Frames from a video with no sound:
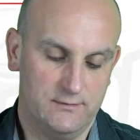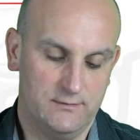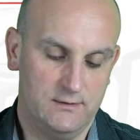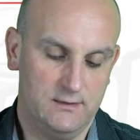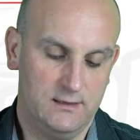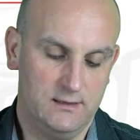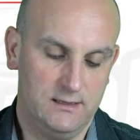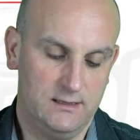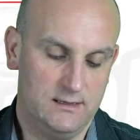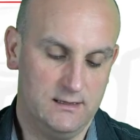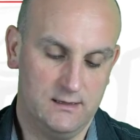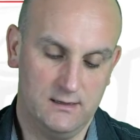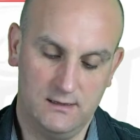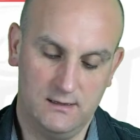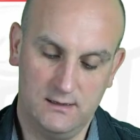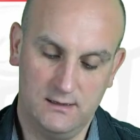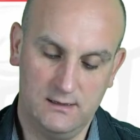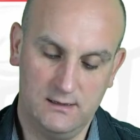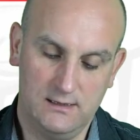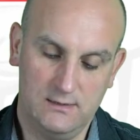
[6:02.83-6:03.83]
the
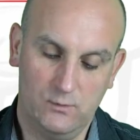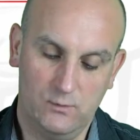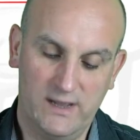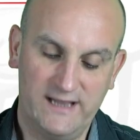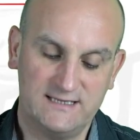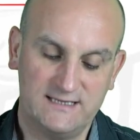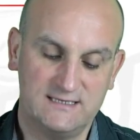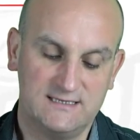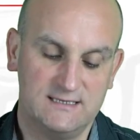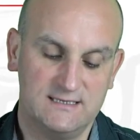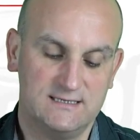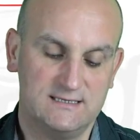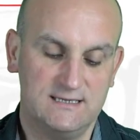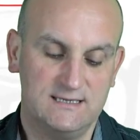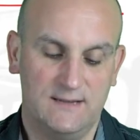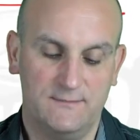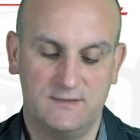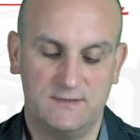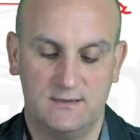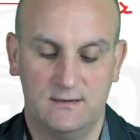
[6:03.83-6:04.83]
y-axis
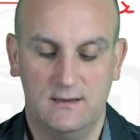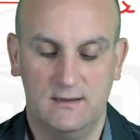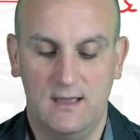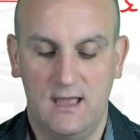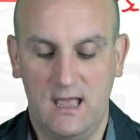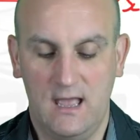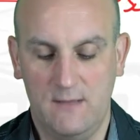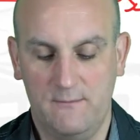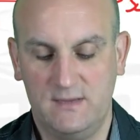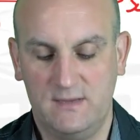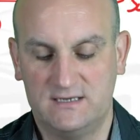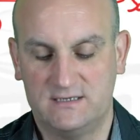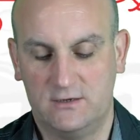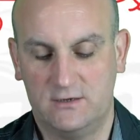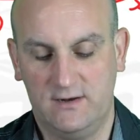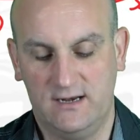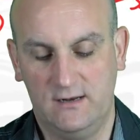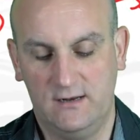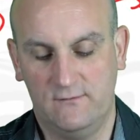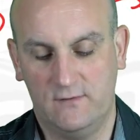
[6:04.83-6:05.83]
intercept, m is the
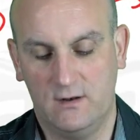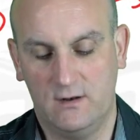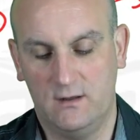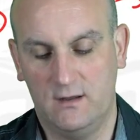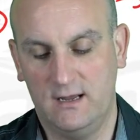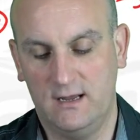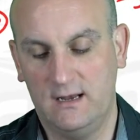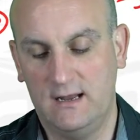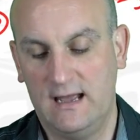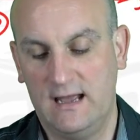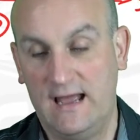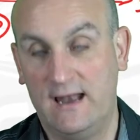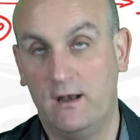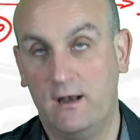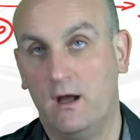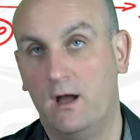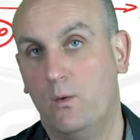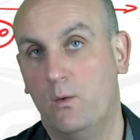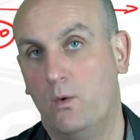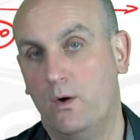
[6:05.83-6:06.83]
gradient of the line,
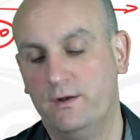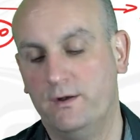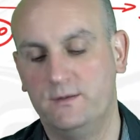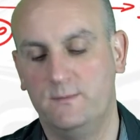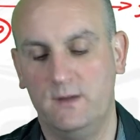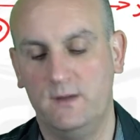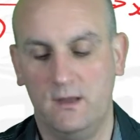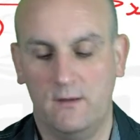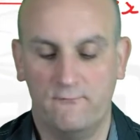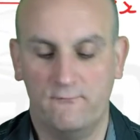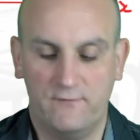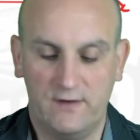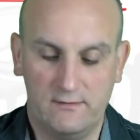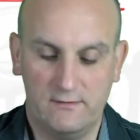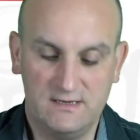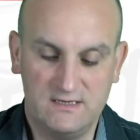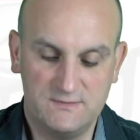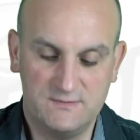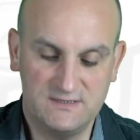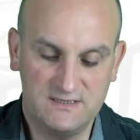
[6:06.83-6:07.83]
and I want to be
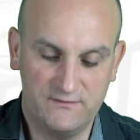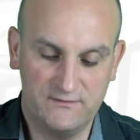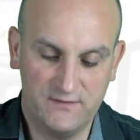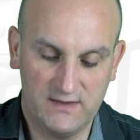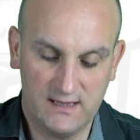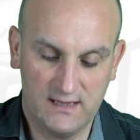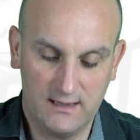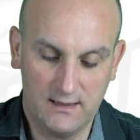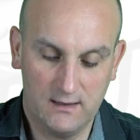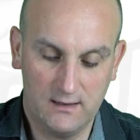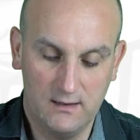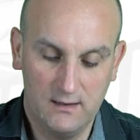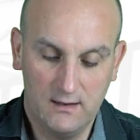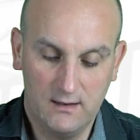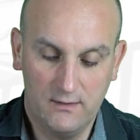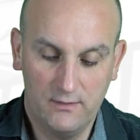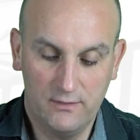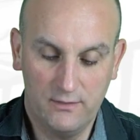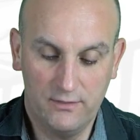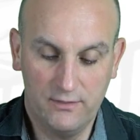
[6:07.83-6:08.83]
very specific here.
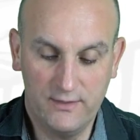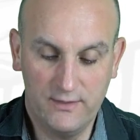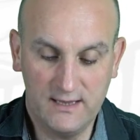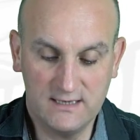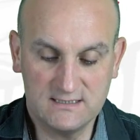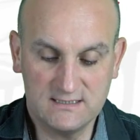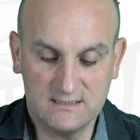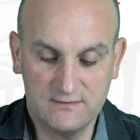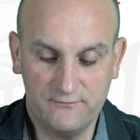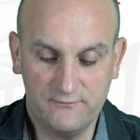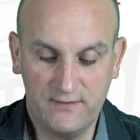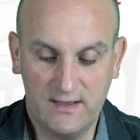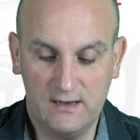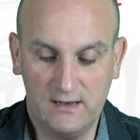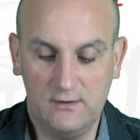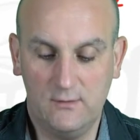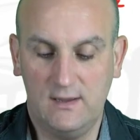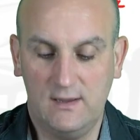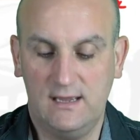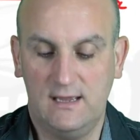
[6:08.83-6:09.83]
This
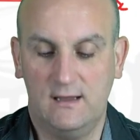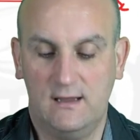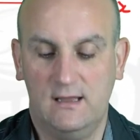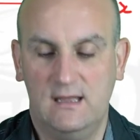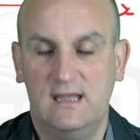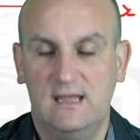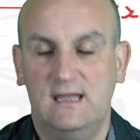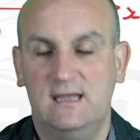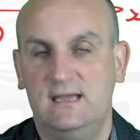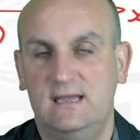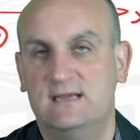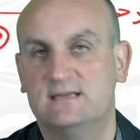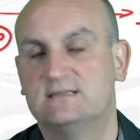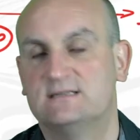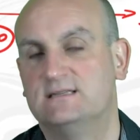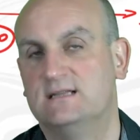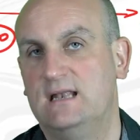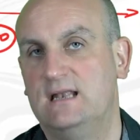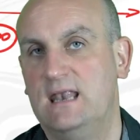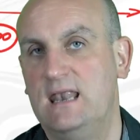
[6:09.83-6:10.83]
value here
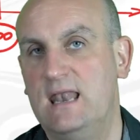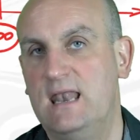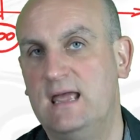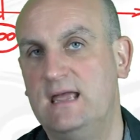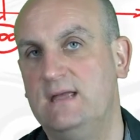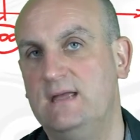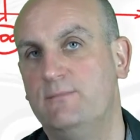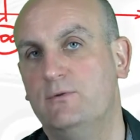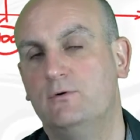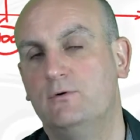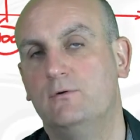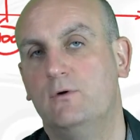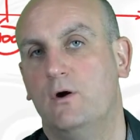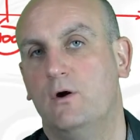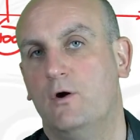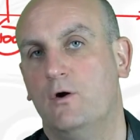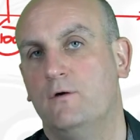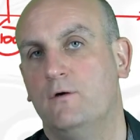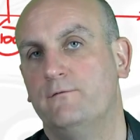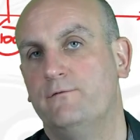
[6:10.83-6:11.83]
is the label
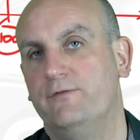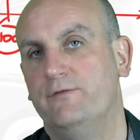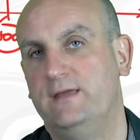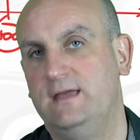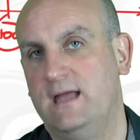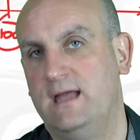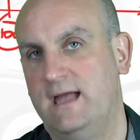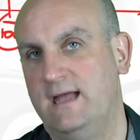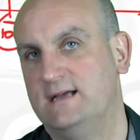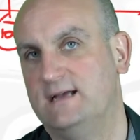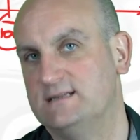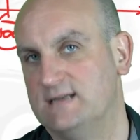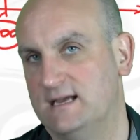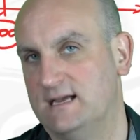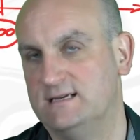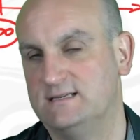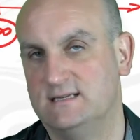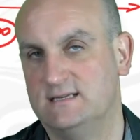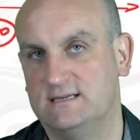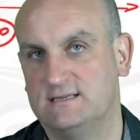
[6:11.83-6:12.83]
of the
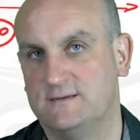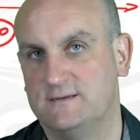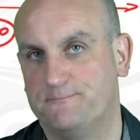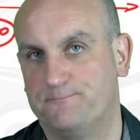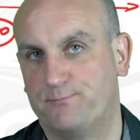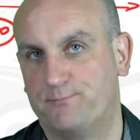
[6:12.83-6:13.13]
x-axis.